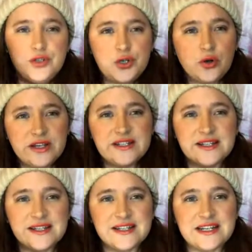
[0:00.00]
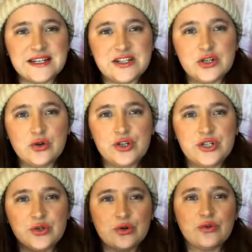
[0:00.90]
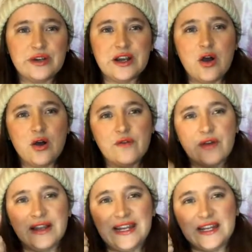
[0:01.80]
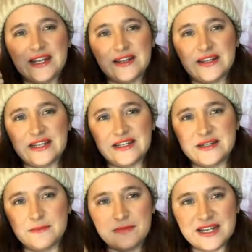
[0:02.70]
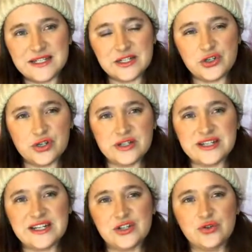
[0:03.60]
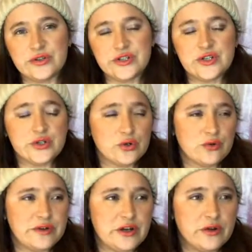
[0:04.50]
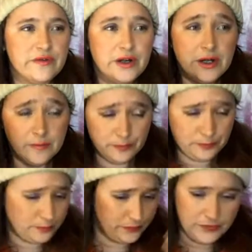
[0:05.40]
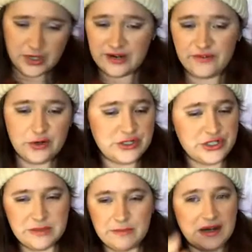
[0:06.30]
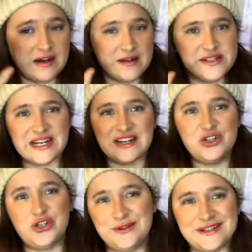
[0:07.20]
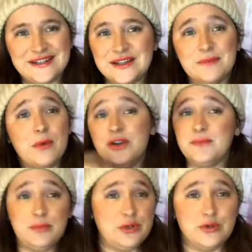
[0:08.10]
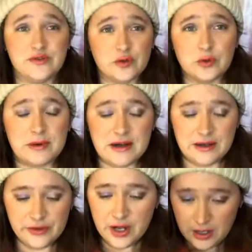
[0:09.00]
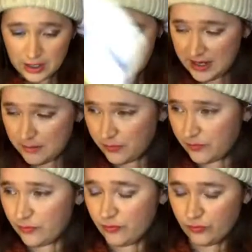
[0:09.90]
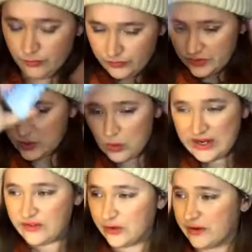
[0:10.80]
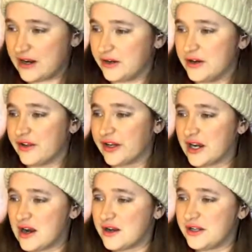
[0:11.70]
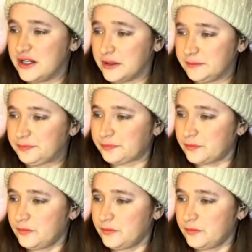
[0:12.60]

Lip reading: choices. It's your story of getting these messages. It's your story of diverging paths and choosing the most beautiful path. I am waving around another card here,